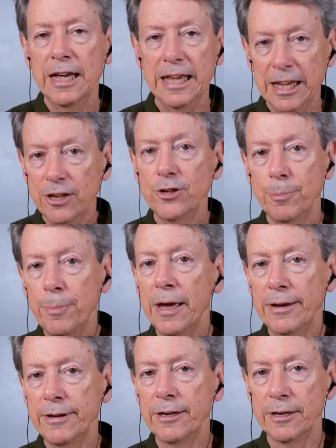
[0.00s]

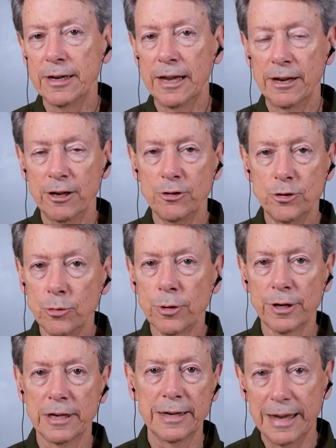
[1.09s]
independent, and
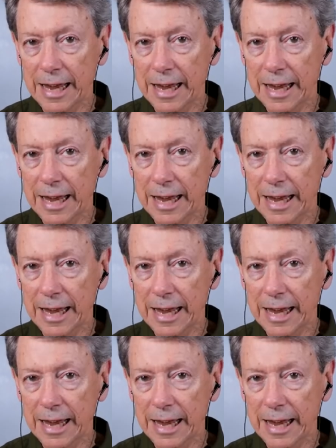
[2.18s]
enduring